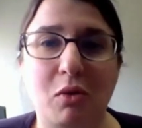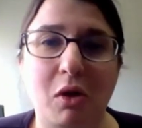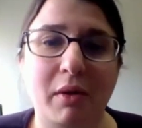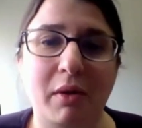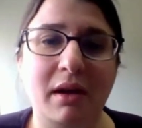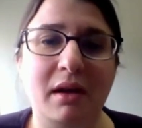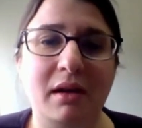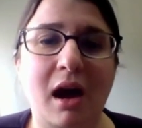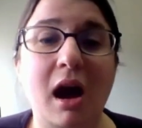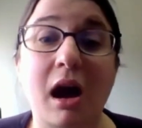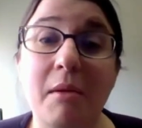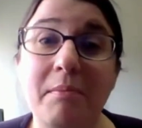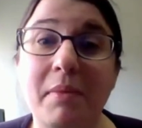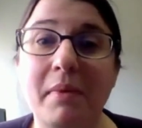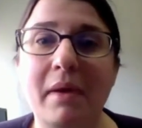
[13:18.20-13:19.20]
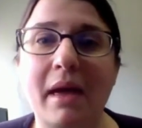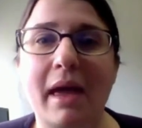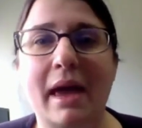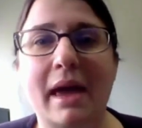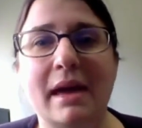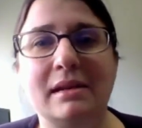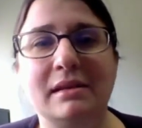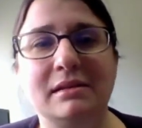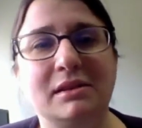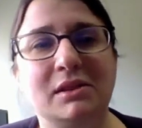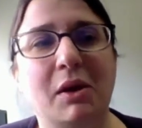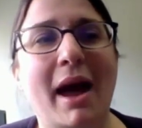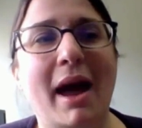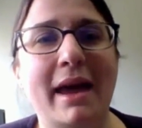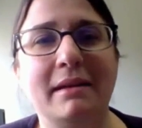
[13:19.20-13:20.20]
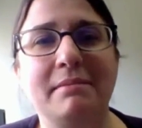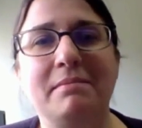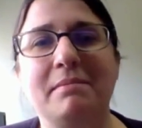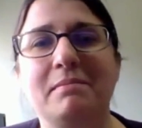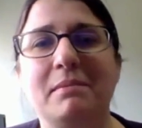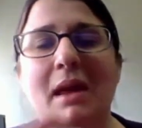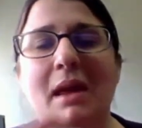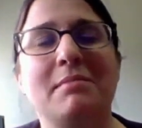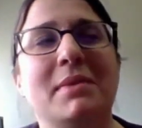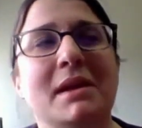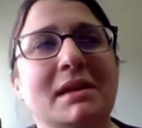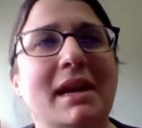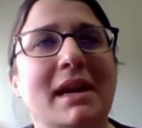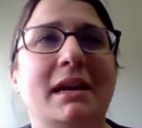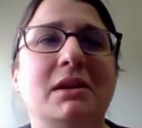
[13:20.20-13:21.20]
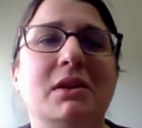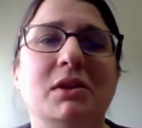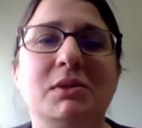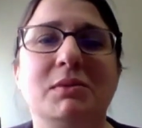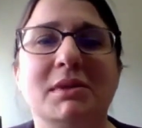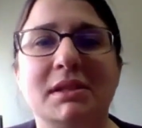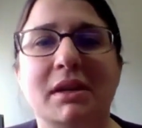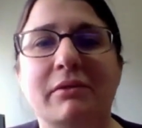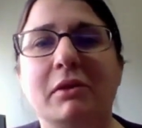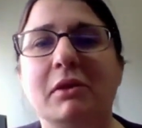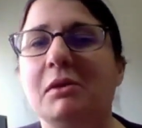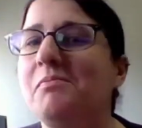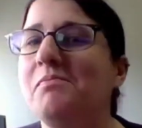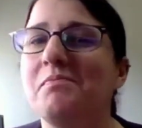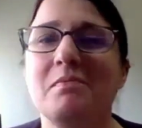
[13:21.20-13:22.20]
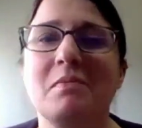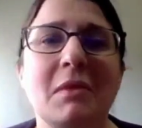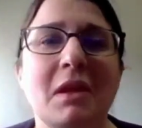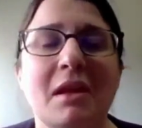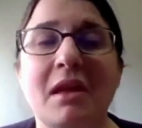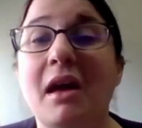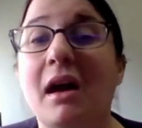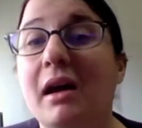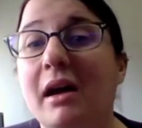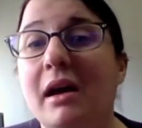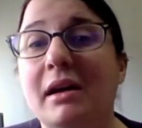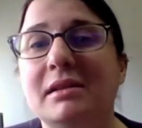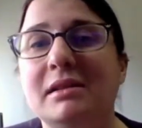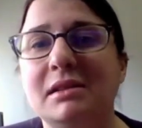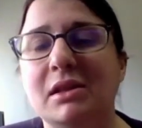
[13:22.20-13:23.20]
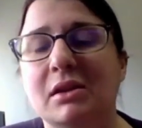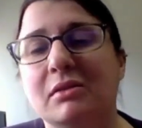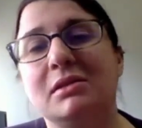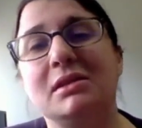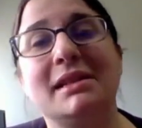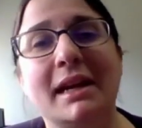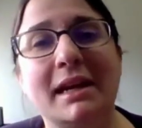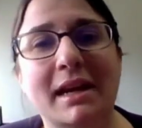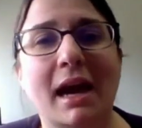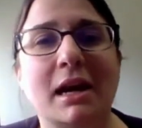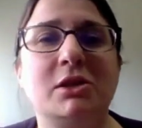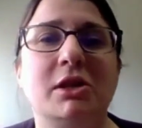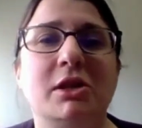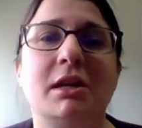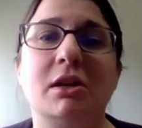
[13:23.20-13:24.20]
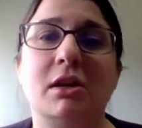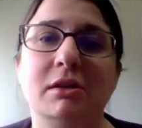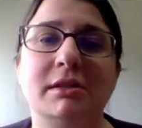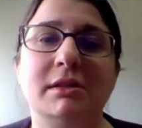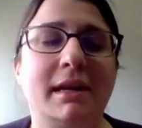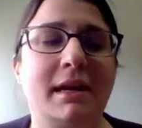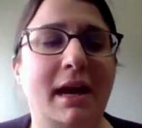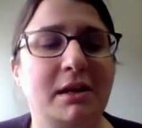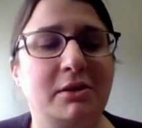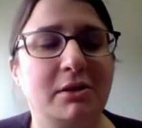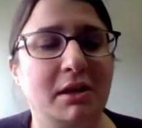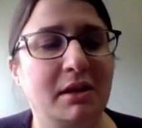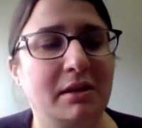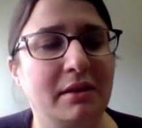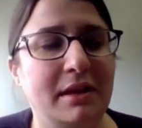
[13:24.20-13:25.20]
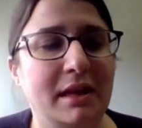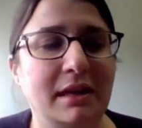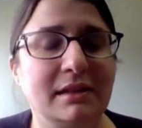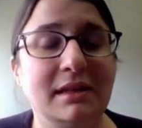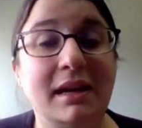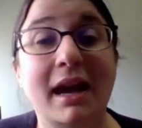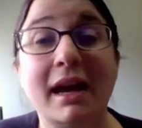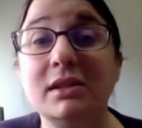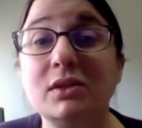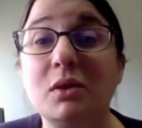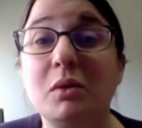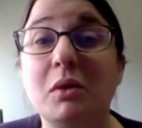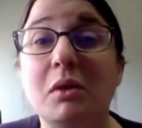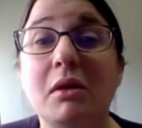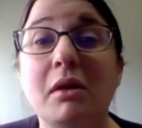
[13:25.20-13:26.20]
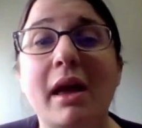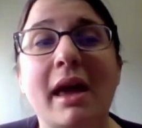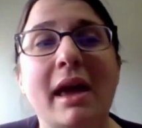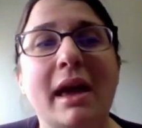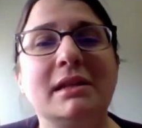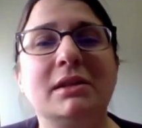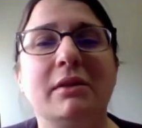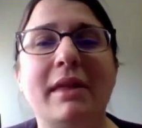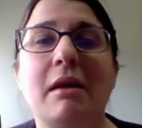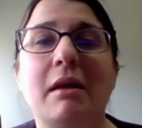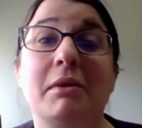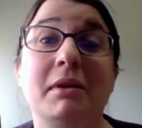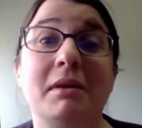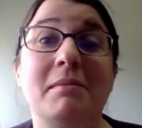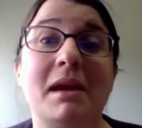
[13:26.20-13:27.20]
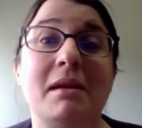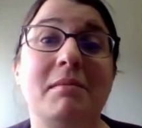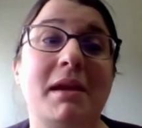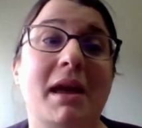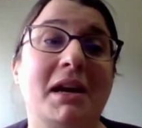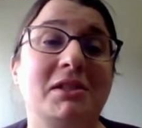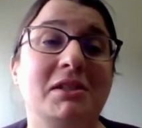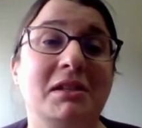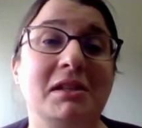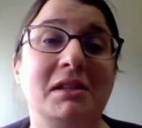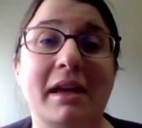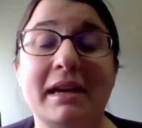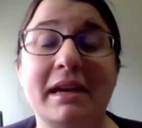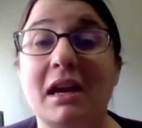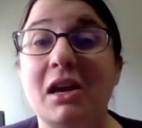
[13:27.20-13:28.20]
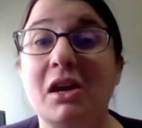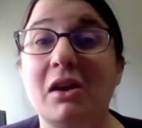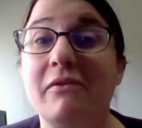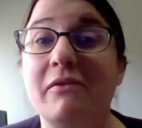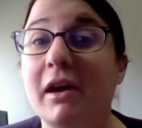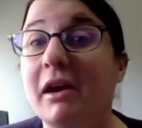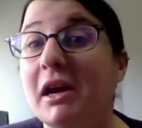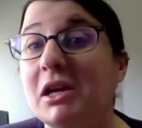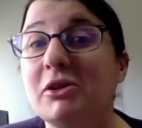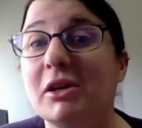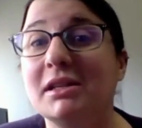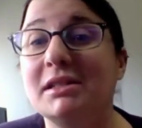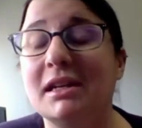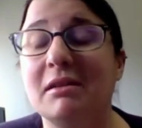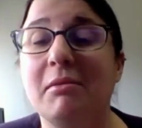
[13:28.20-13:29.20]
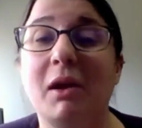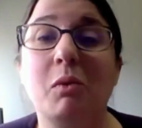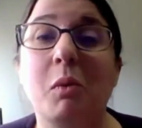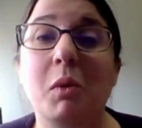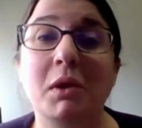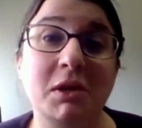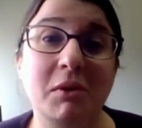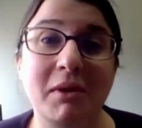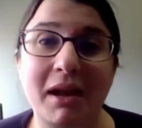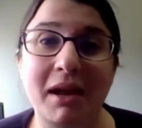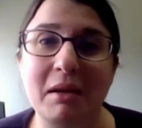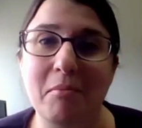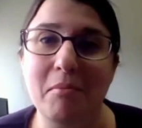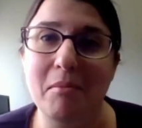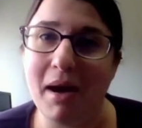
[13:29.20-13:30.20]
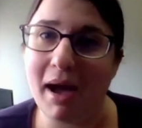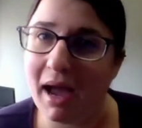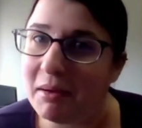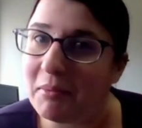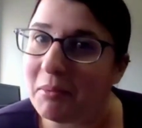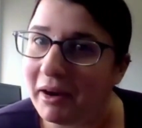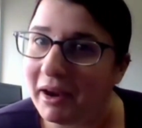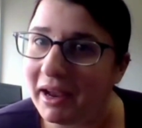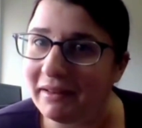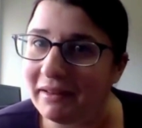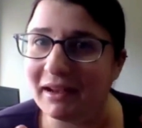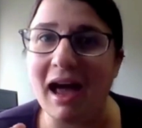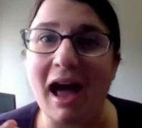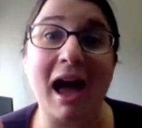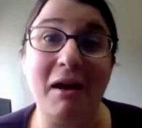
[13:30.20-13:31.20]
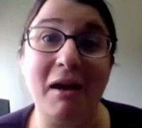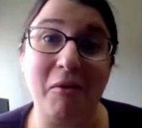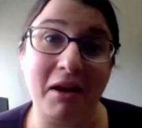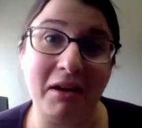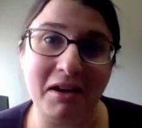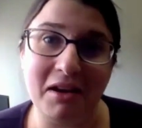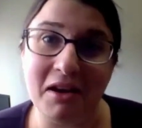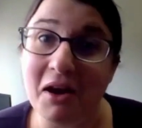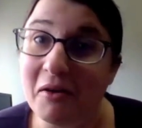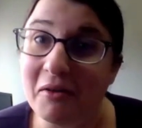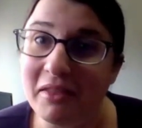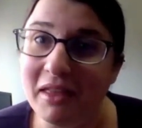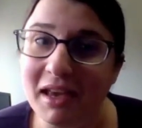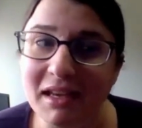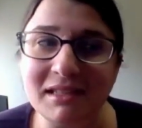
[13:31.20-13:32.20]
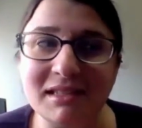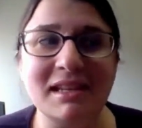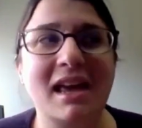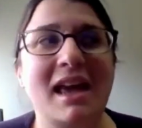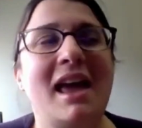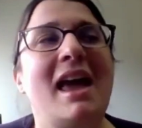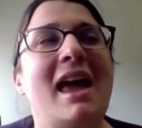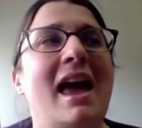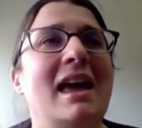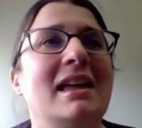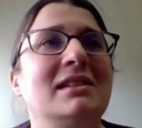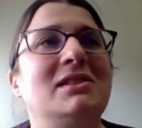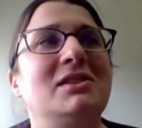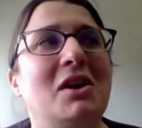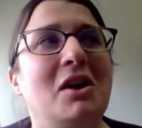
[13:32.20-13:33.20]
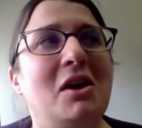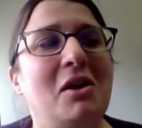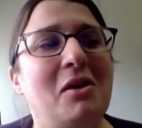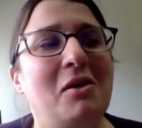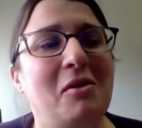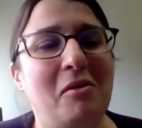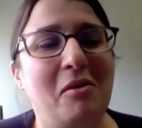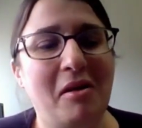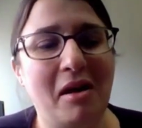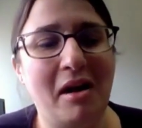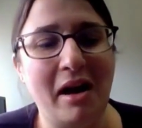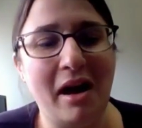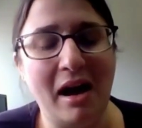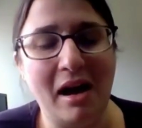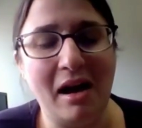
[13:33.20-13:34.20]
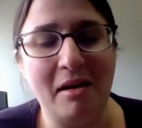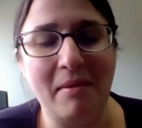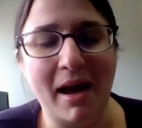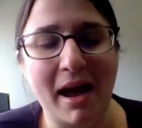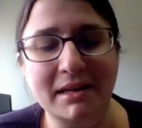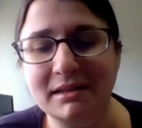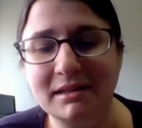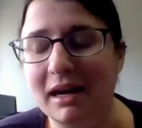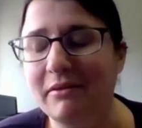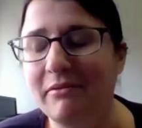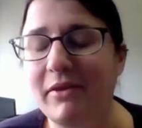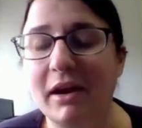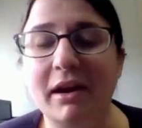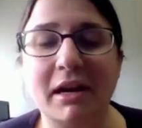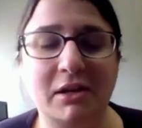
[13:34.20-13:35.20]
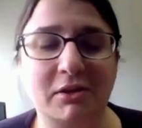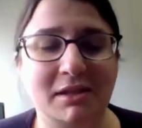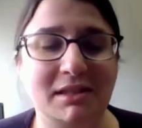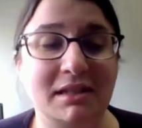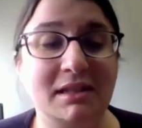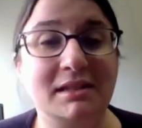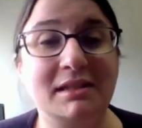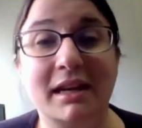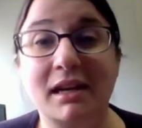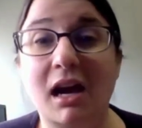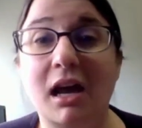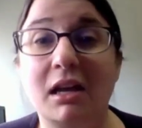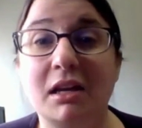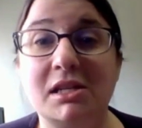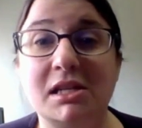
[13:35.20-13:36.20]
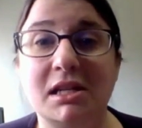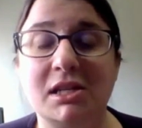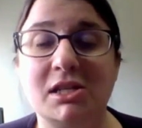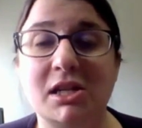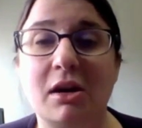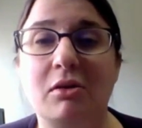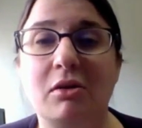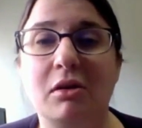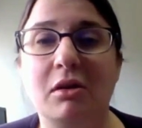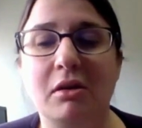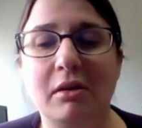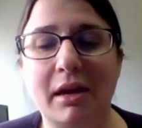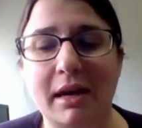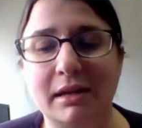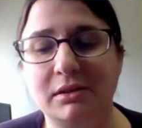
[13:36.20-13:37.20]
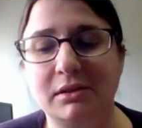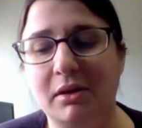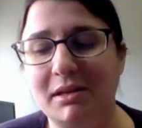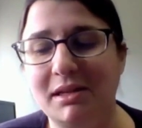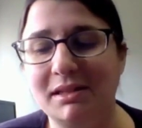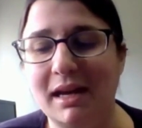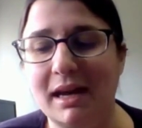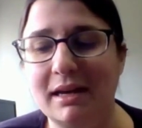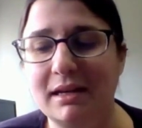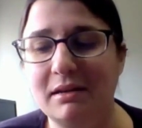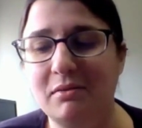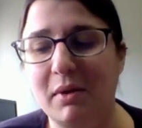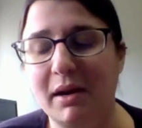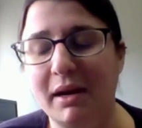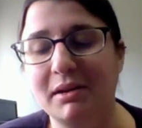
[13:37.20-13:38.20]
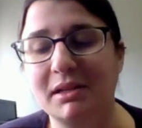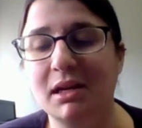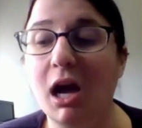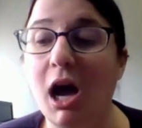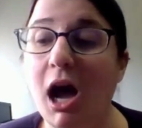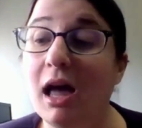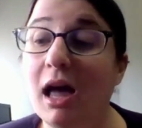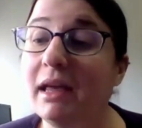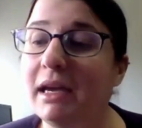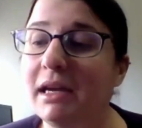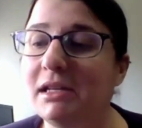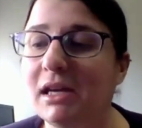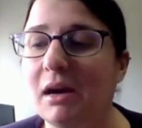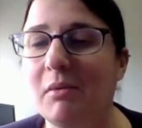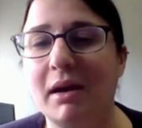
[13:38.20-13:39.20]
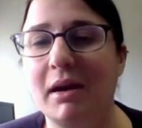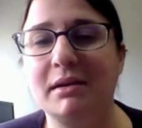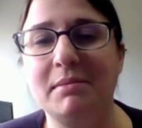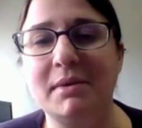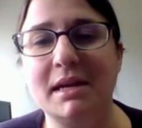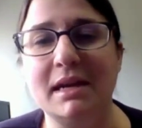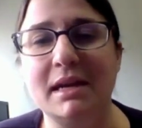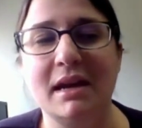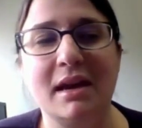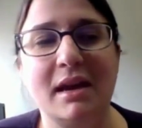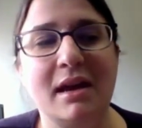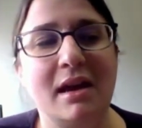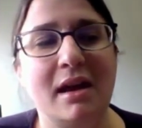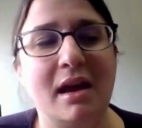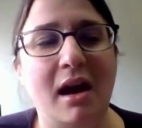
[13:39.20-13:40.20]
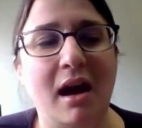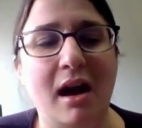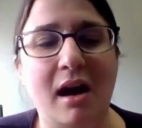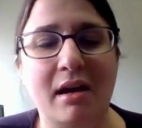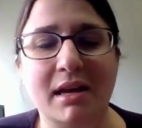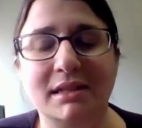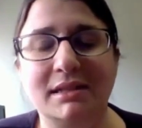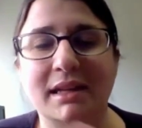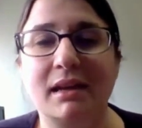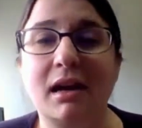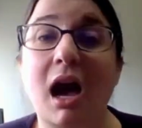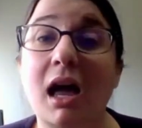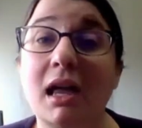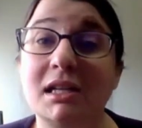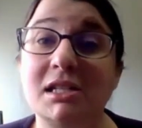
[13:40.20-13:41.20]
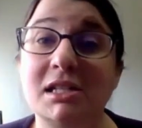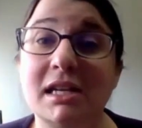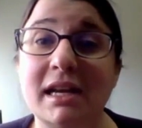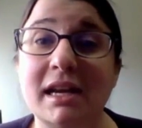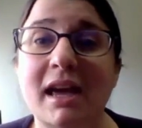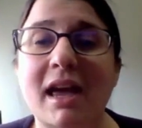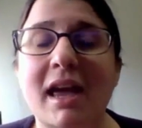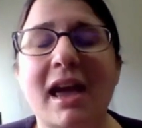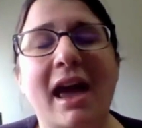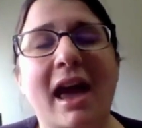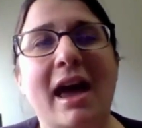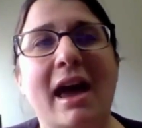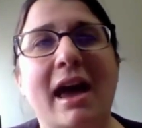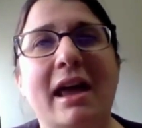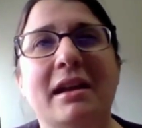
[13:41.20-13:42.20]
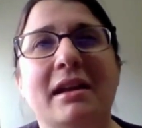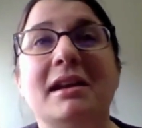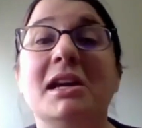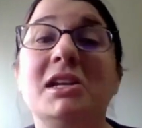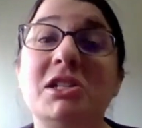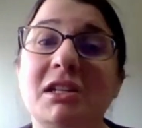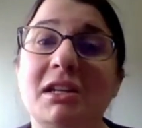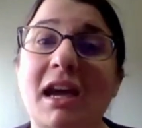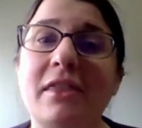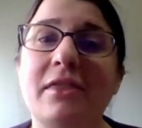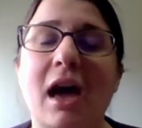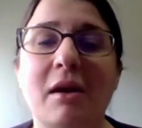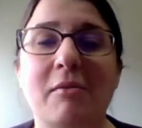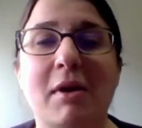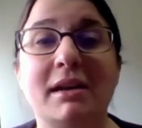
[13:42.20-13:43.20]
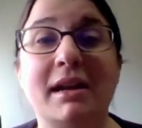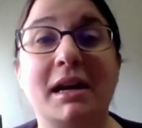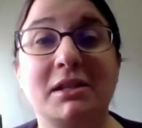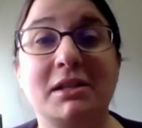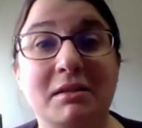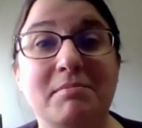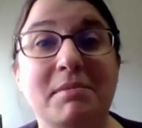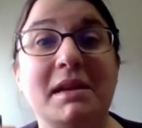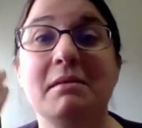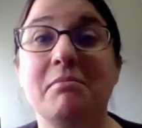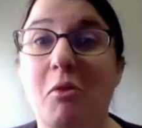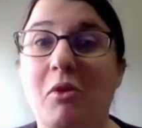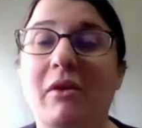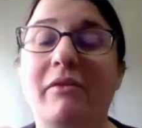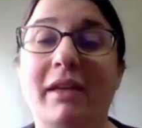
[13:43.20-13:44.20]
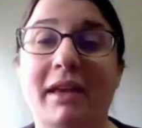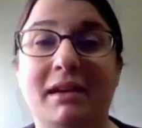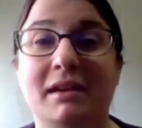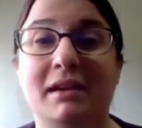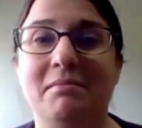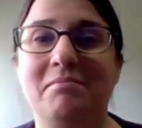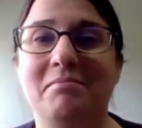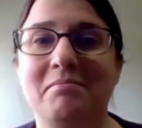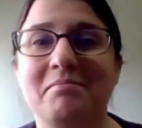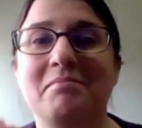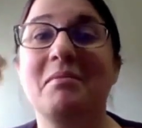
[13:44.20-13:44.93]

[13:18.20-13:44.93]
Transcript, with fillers: growing up and so i had been diagnosed with several uh, you know, psychiatric, neuropsychiatric things in high school. And so that really made me actually like very interested. I'm like, well, what's going on in my brain? Like, I want to know this. And so um, I just got very interested in psychology in general. And so I decided when I went to college, I wanted to be uh, in psychology. And initially, I thought I wanted to actually be more of like a